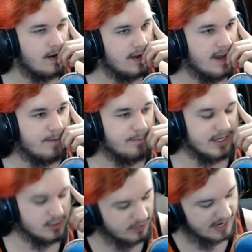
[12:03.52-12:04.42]
Yeah,
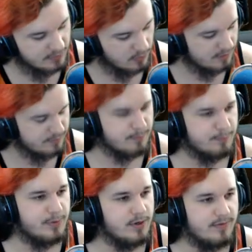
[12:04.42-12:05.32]
because we have the water
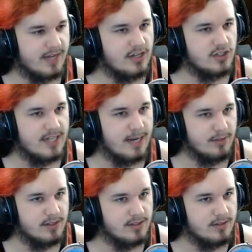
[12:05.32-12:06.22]
purification
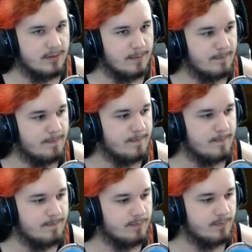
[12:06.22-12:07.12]
tablets.
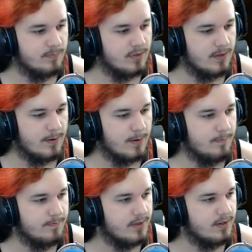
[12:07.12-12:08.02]

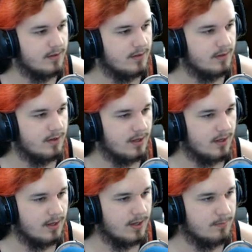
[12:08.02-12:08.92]
Go.
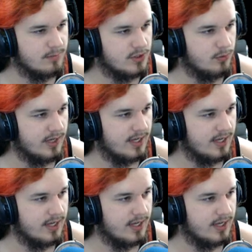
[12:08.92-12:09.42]
Um, so we